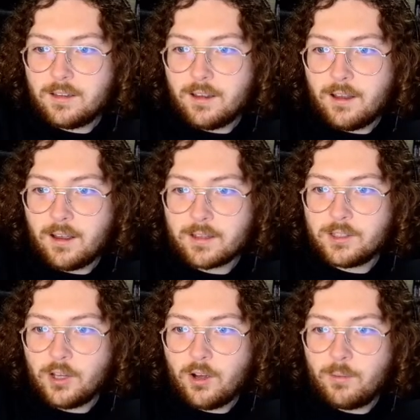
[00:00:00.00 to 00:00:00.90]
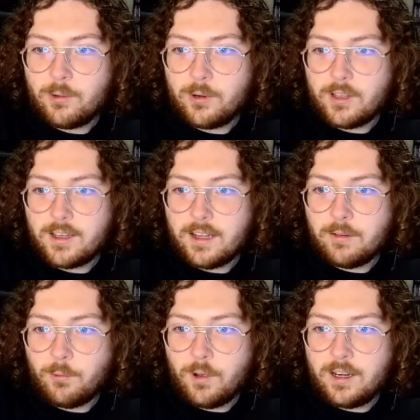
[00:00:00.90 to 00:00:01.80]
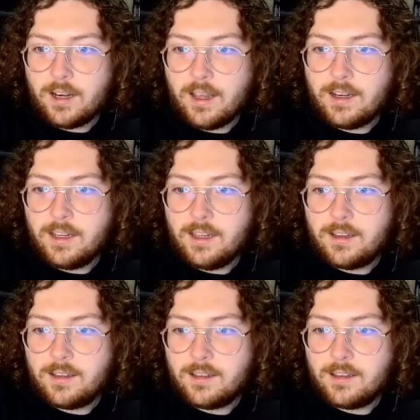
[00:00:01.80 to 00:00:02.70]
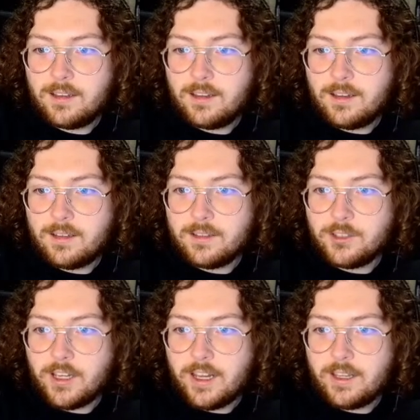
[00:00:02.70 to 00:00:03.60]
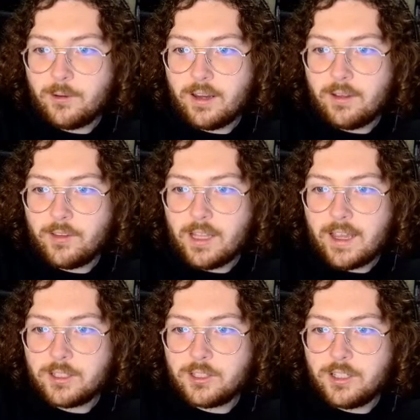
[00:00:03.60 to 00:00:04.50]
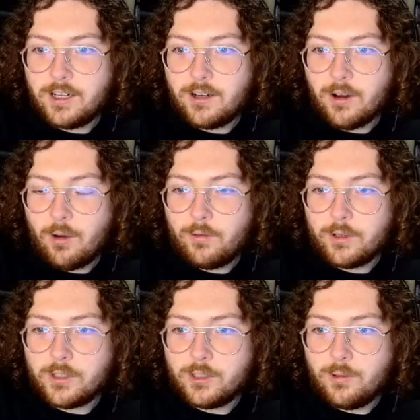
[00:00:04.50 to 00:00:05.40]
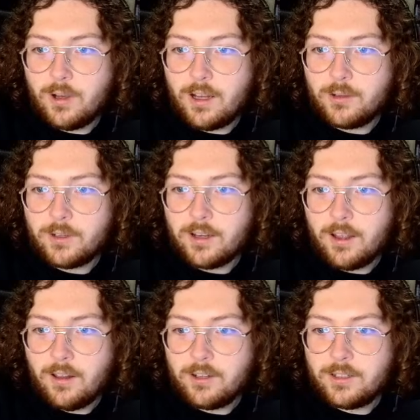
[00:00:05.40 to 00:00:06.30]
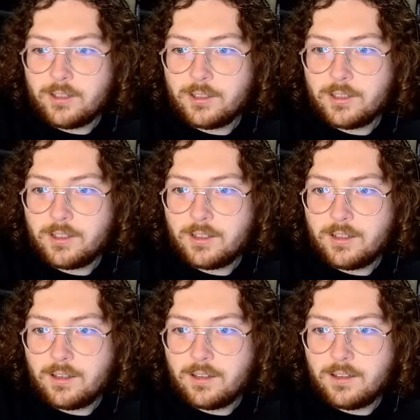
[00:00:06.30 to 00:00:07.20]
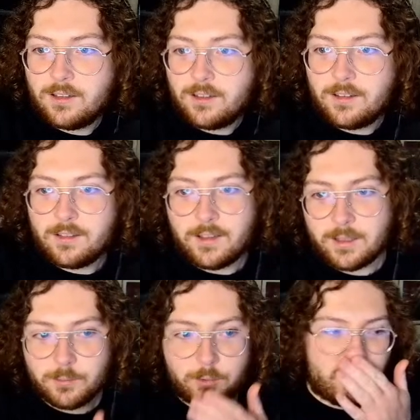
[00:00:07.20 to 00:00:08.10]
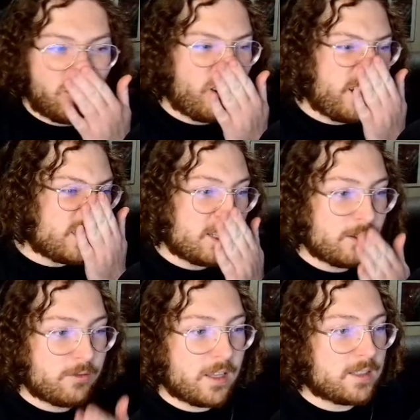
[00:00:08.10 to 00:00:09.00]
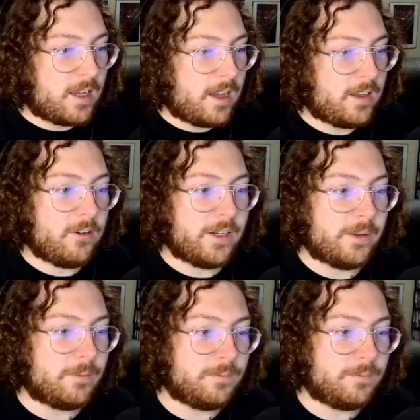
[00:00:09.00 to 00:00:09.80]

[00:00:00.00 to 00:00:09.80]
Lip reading: October, we're looking at $190. January of last year, over $200. That's pretty crazy if that's accurate.